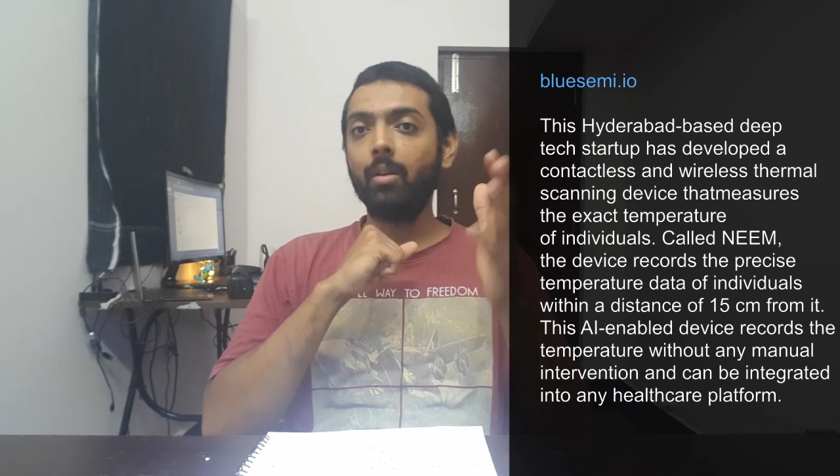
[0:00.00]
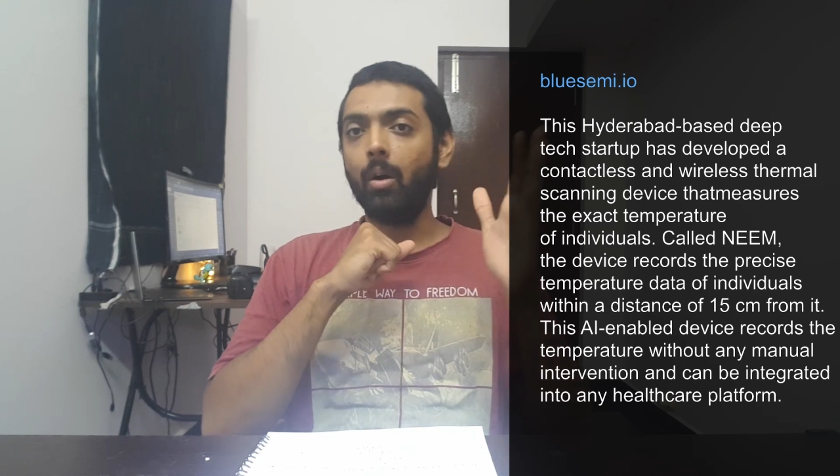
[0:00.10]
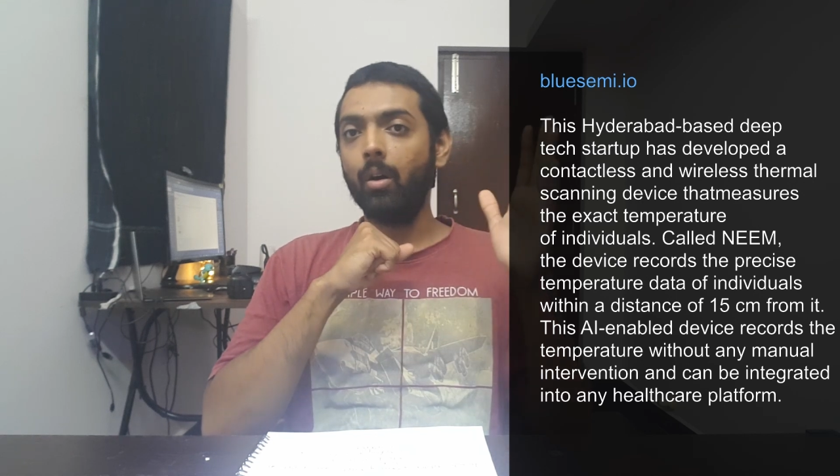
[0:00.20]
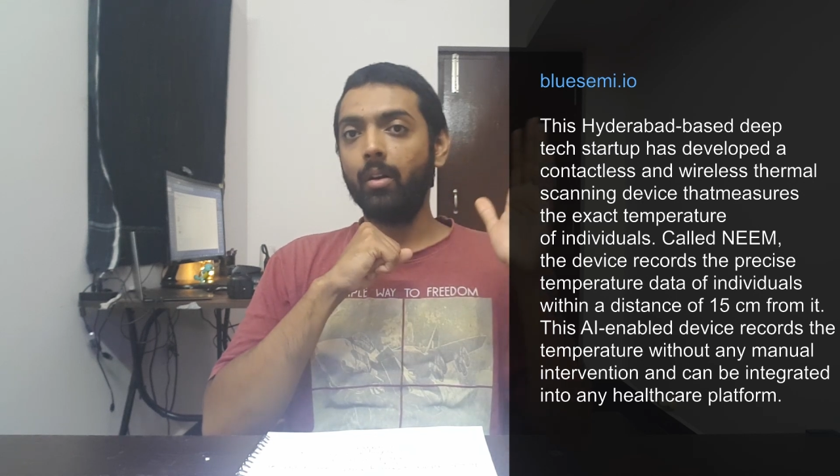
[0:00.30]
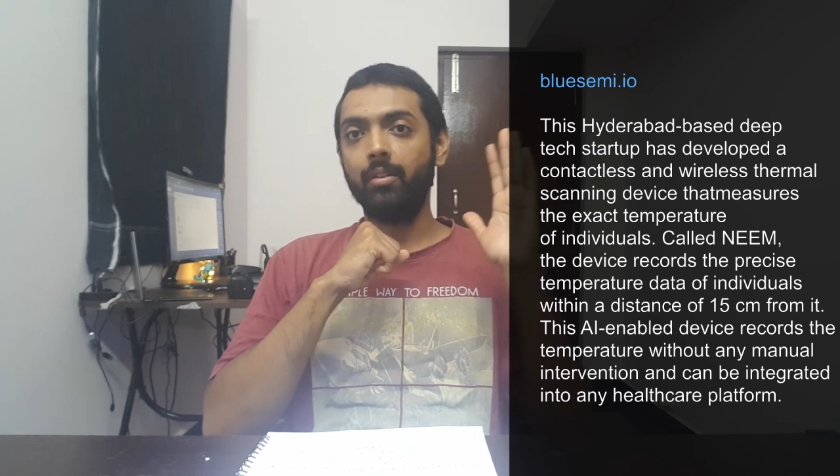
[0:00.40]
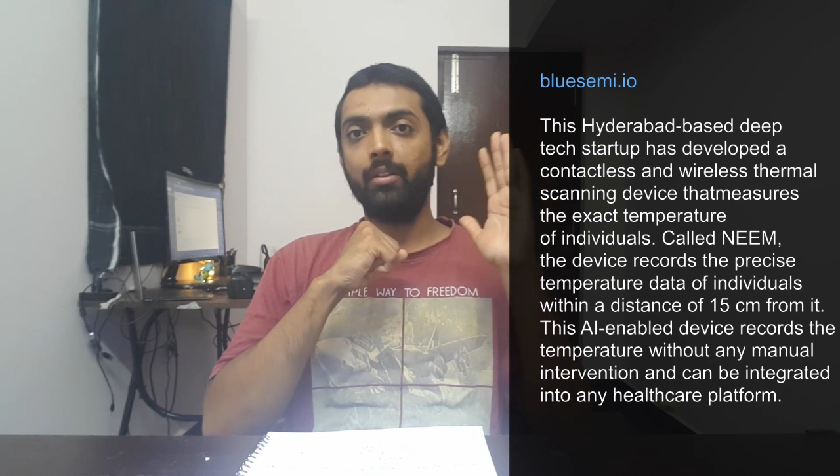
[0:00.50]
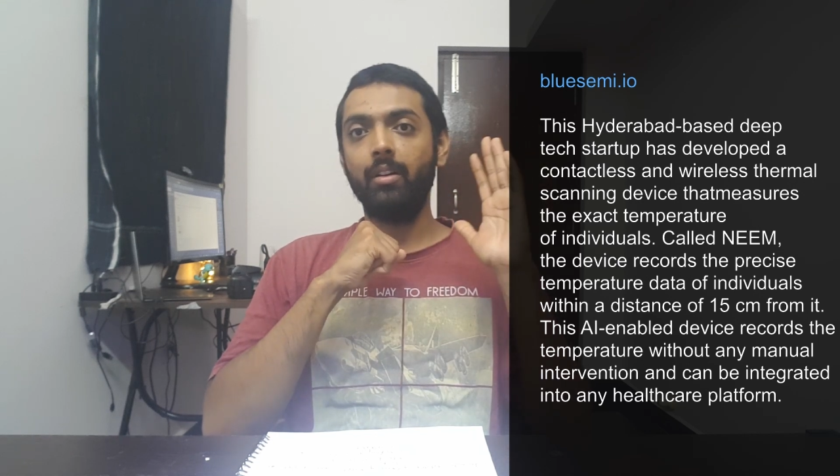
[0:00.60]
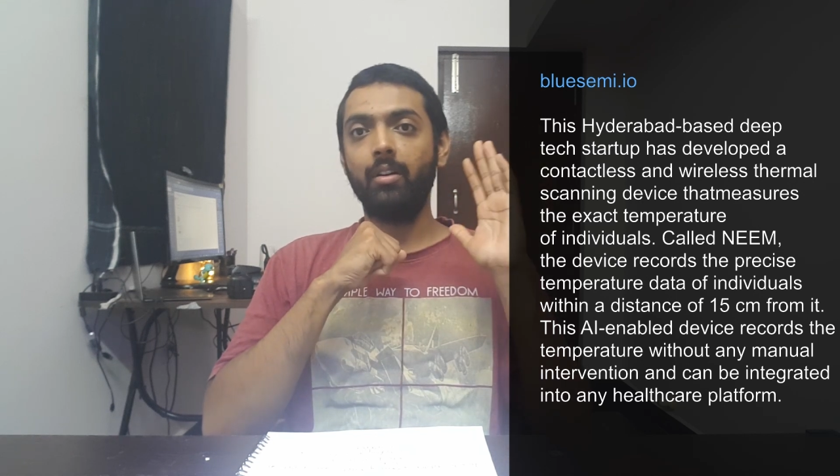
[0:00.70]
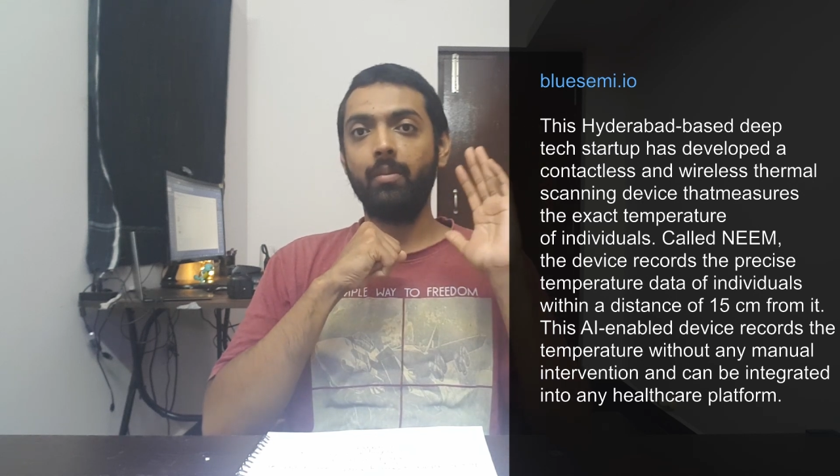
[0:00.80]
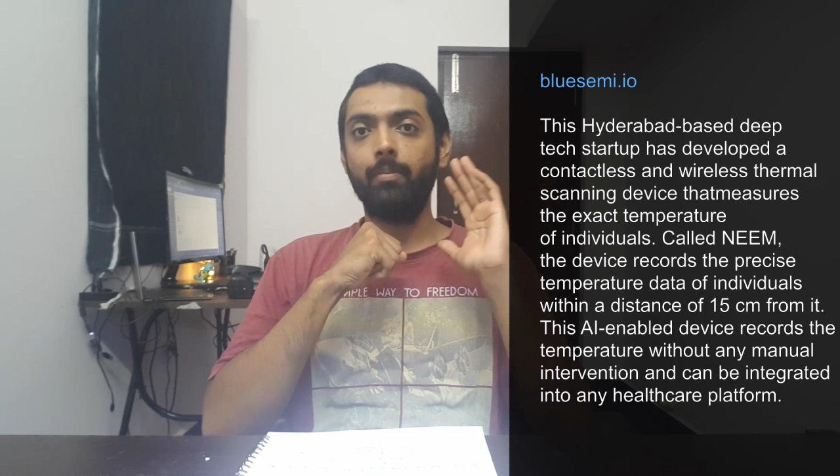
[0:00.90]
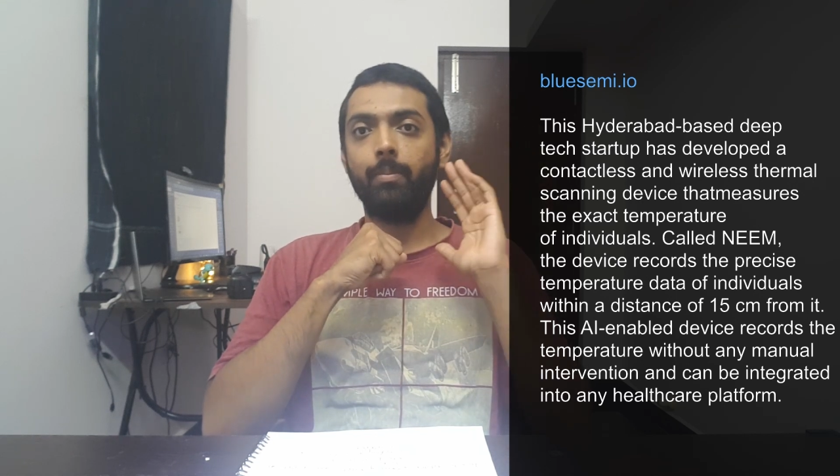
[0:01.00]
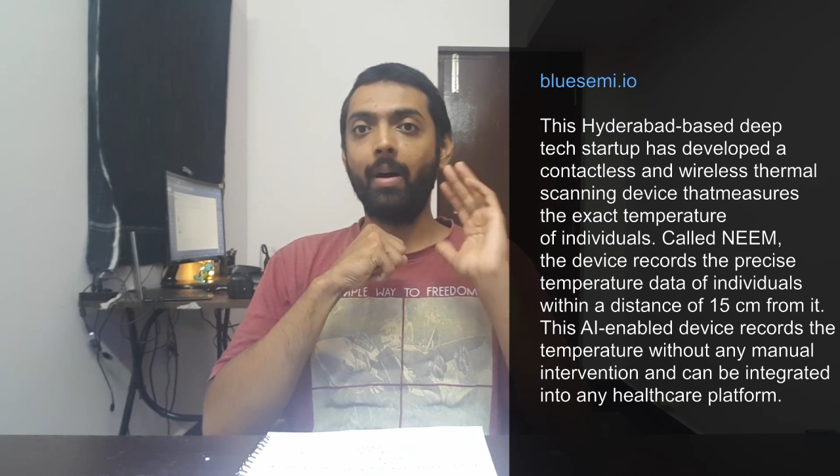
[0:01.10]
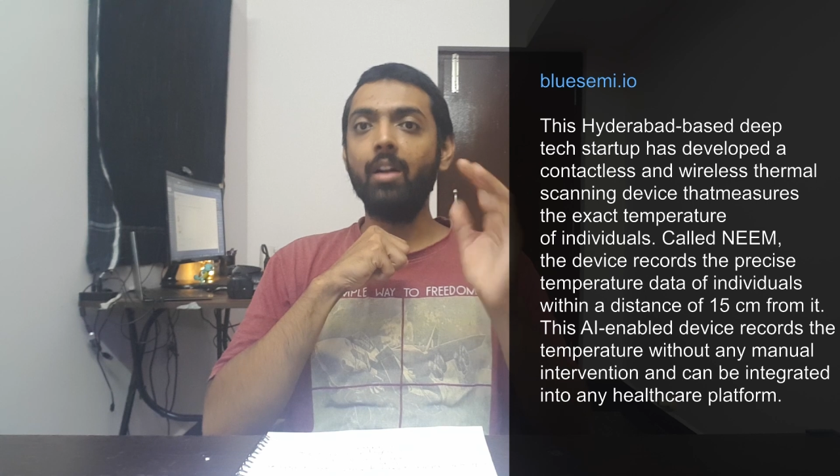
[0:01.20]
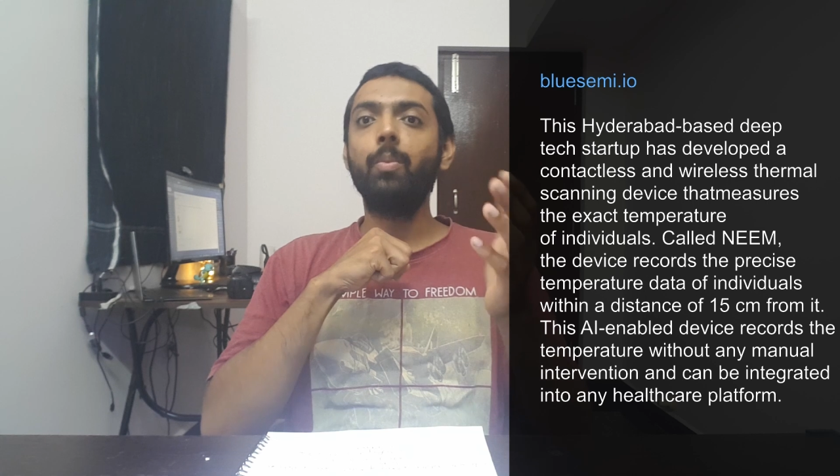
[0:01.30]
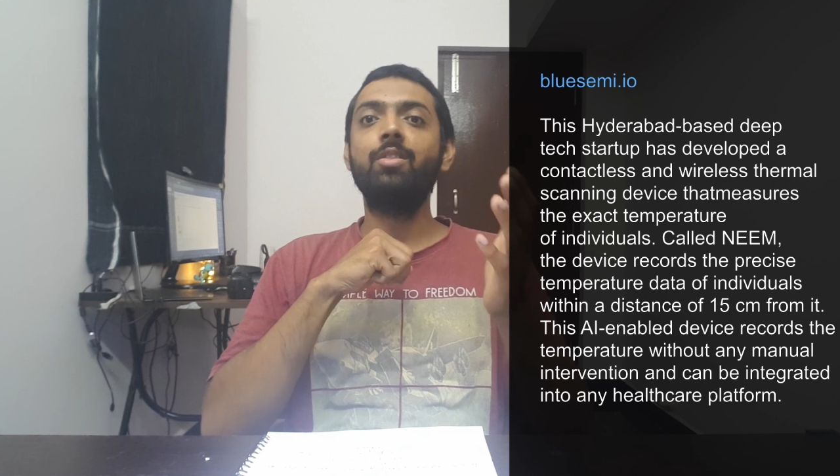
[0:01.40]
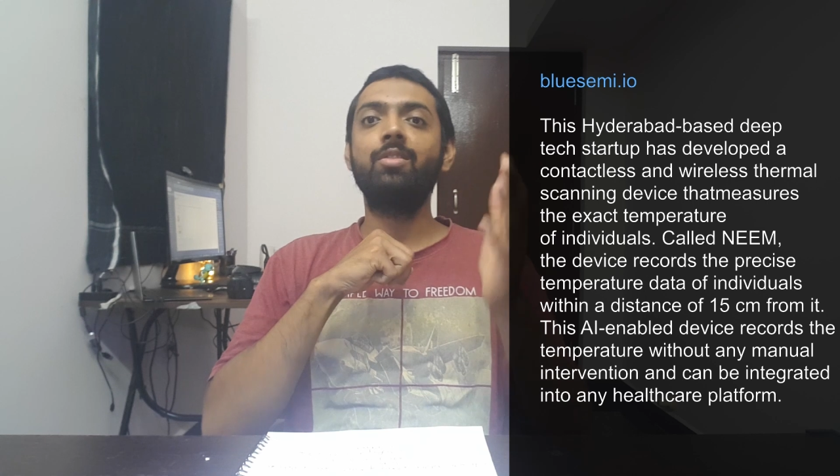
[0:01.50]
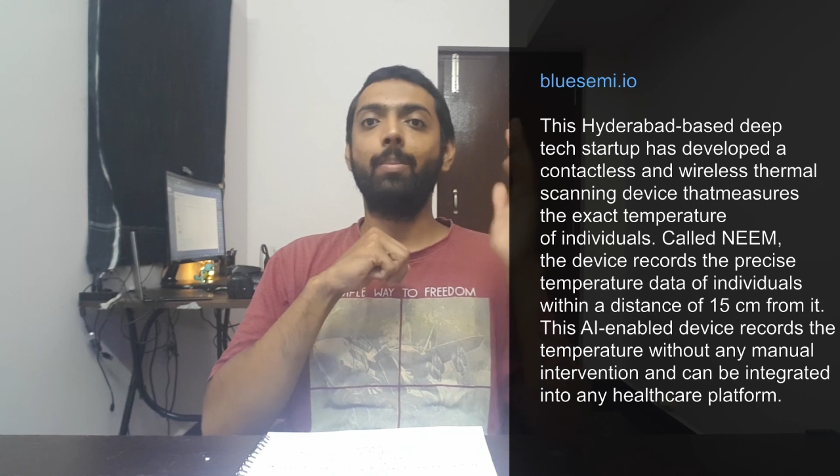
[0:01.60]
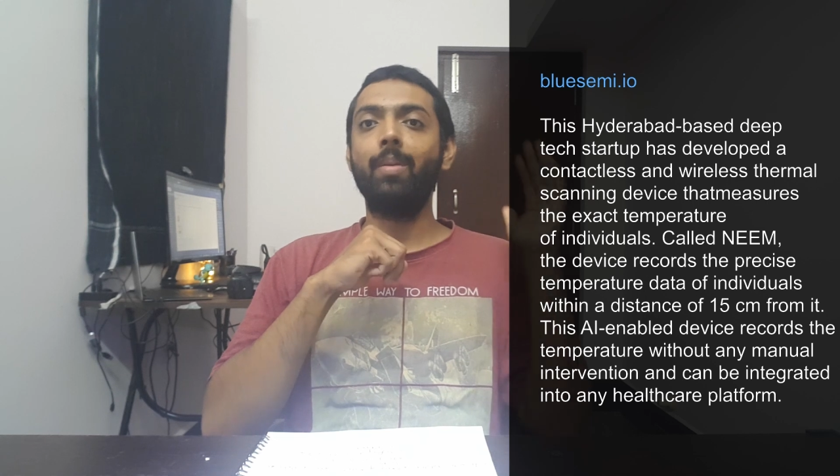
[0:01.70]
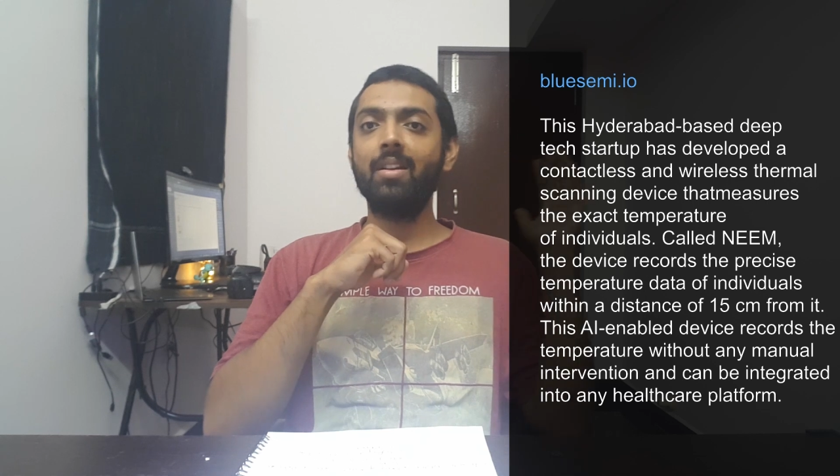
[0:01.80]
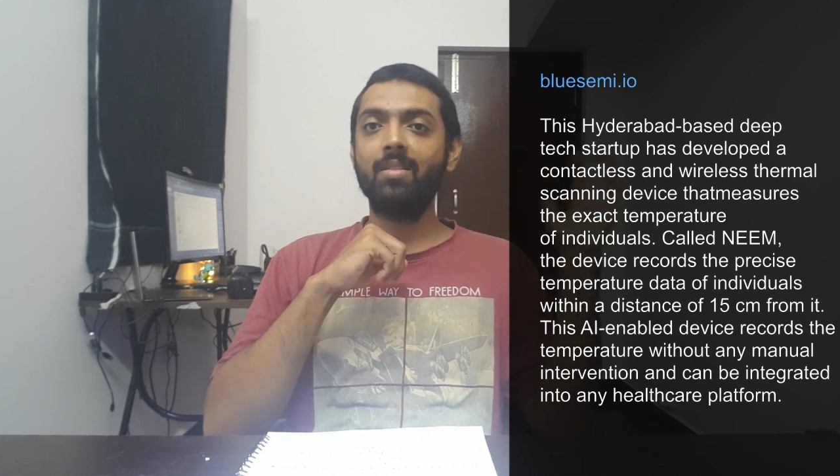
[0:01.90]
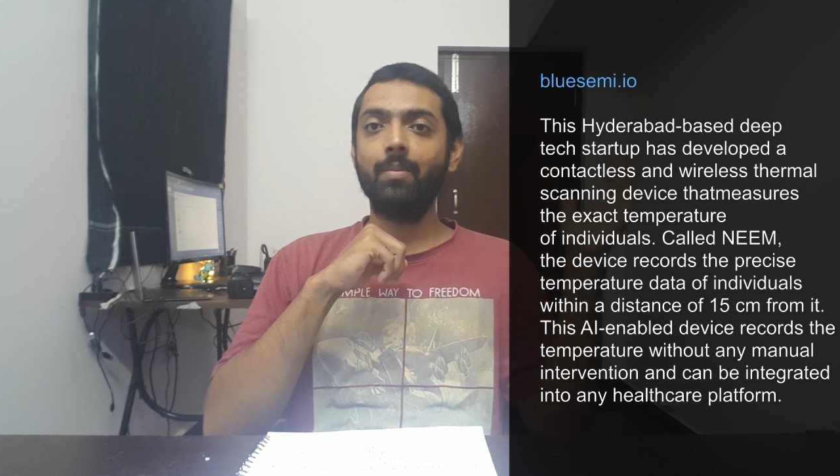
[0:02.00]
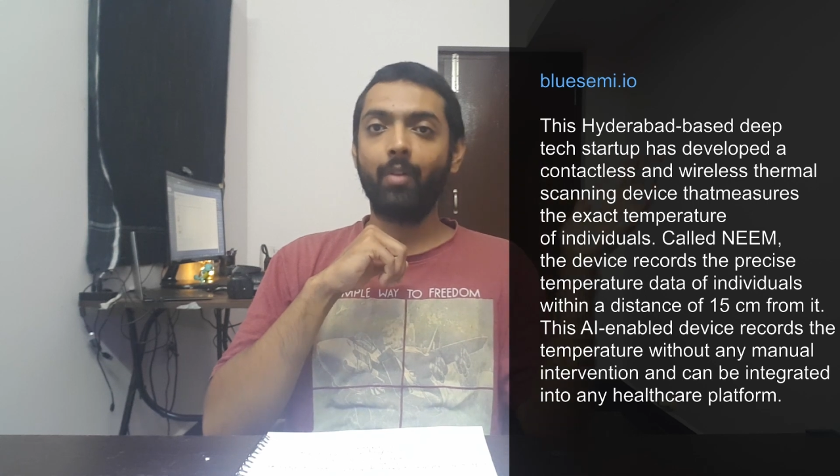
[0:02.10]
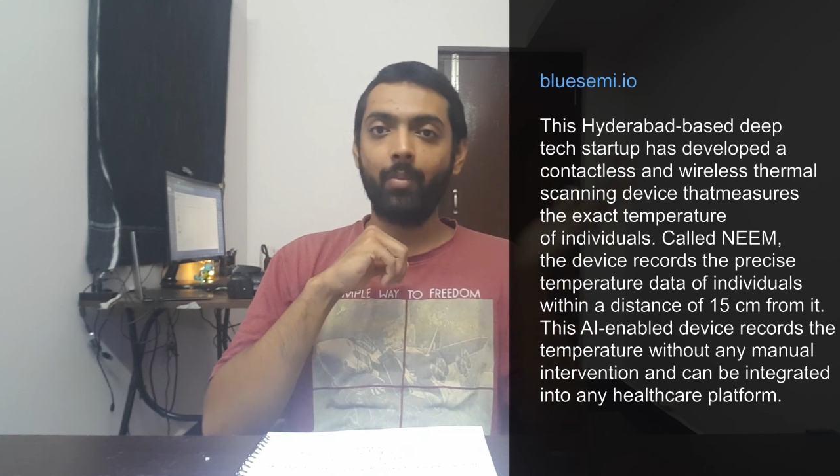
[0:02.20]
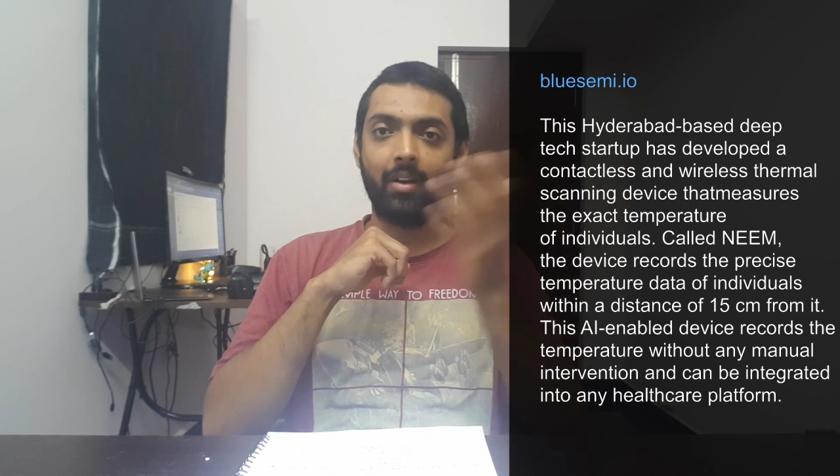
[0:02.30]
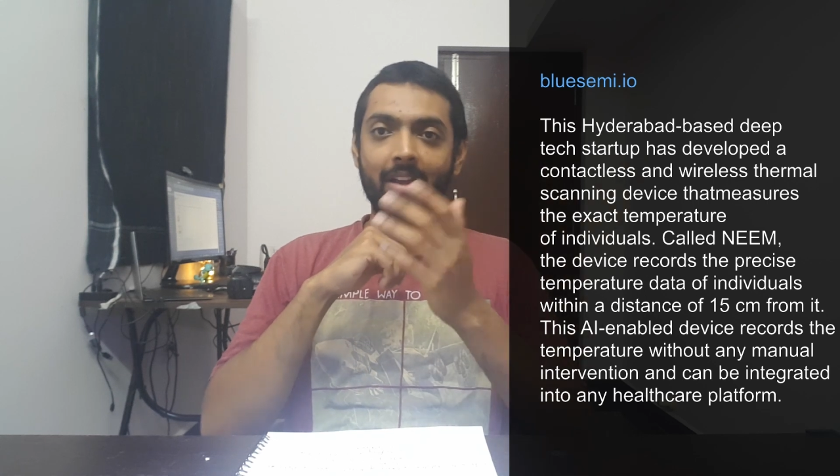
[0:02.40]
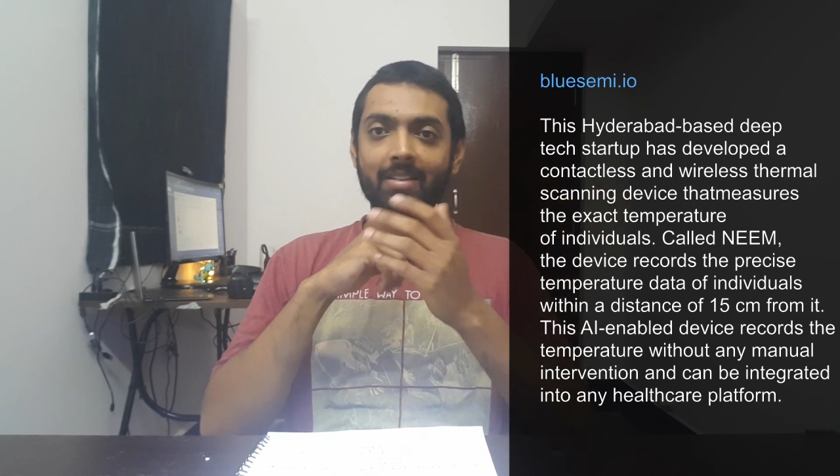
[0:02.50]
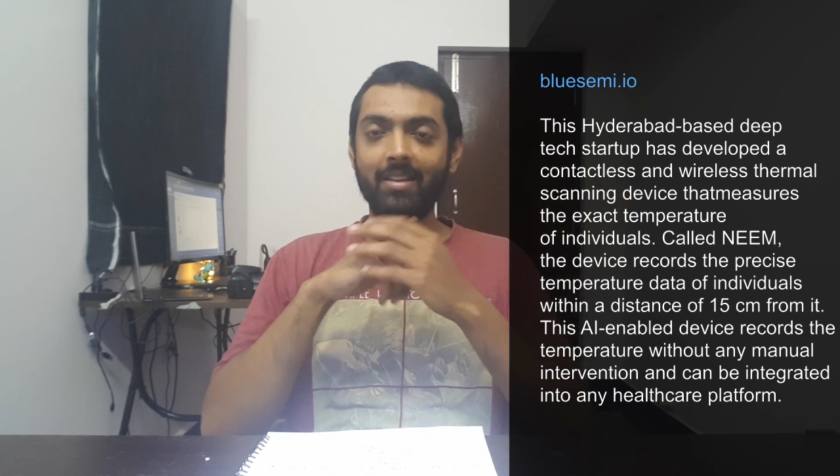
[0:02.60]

or the part which separates them from the rest,